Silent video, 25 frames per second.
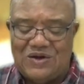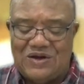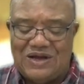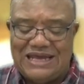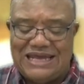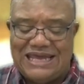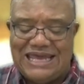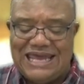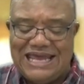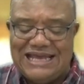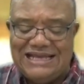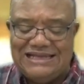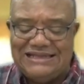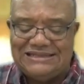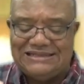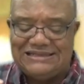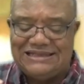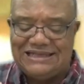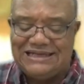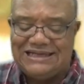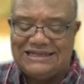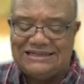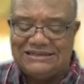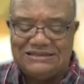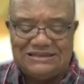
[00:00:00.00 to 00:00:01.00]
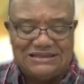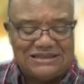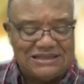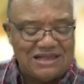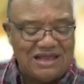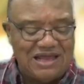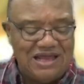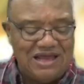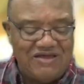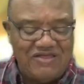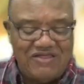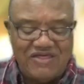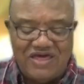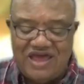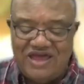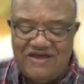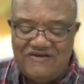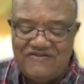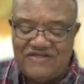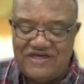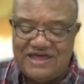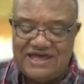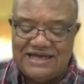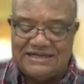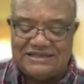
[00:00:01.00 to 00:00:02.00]
He
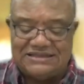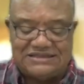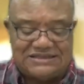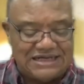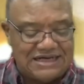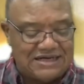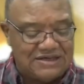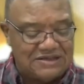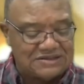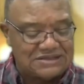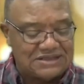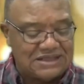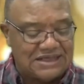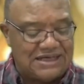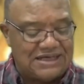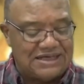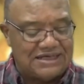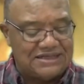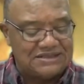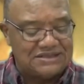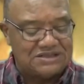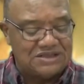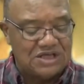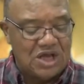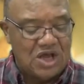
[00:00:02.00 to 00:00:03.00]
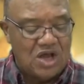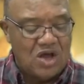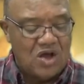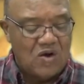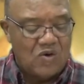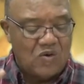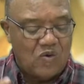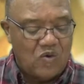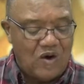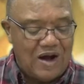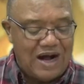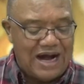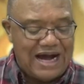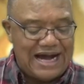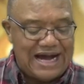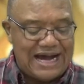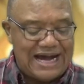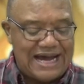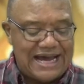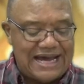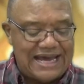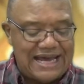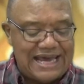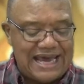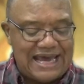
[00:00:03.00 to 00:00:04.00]
then tells us
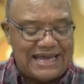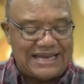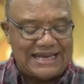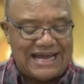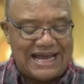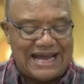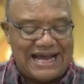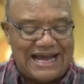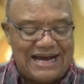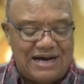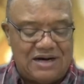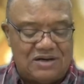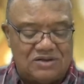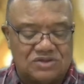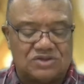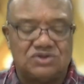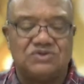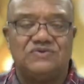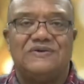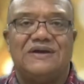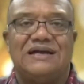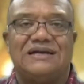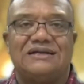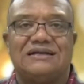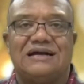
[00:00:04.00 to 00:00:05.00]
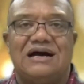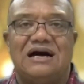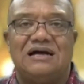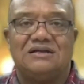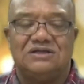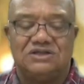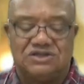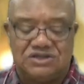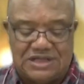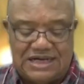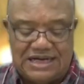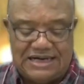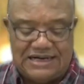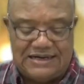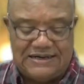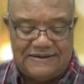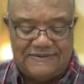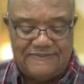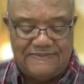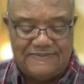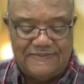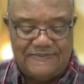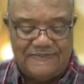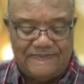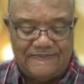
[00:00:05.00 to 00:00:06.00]
why and how to acknowledge
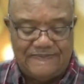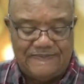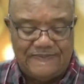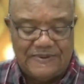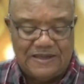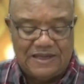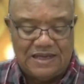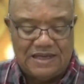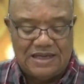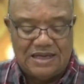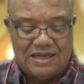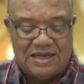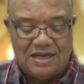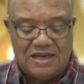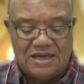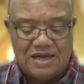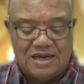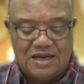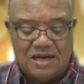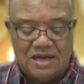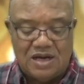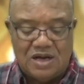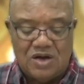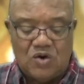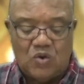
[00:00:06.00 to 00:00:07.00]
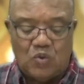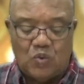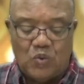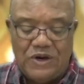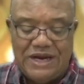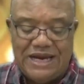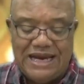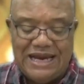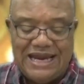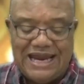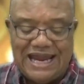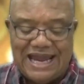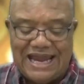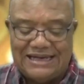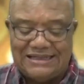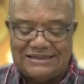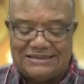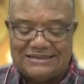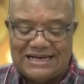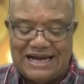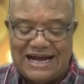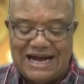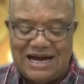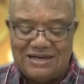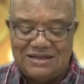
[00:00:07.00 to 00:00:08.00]
God. We
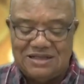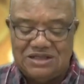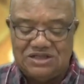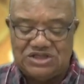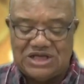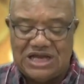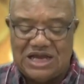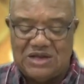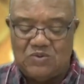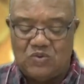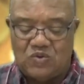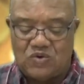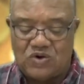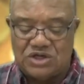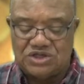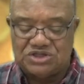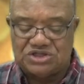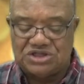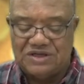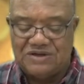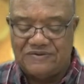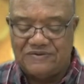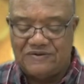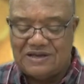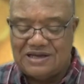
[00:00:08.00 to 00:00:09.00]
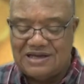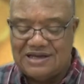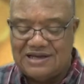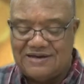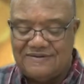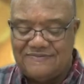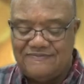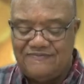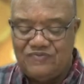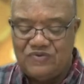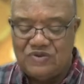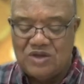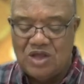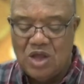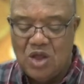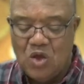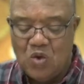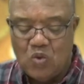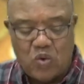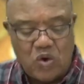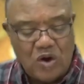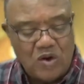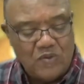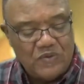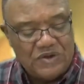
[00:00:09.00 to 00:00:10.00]
acknowledge and worship him
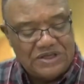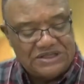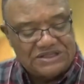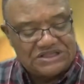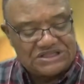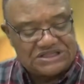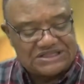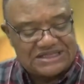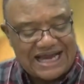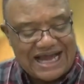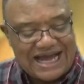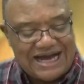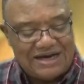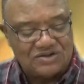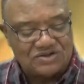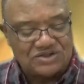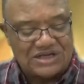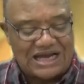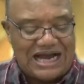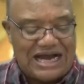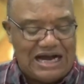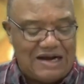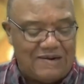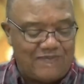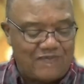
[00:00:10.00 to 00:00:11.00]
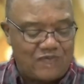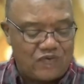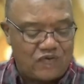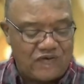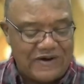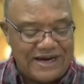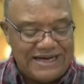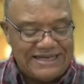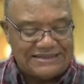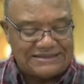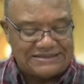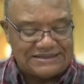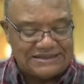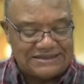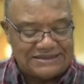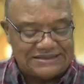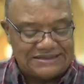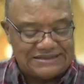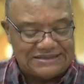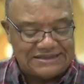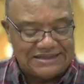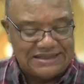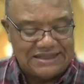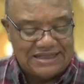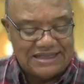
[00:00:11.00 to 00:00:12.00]
when we shout our
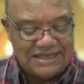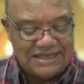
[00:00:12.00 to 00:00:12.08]
praises,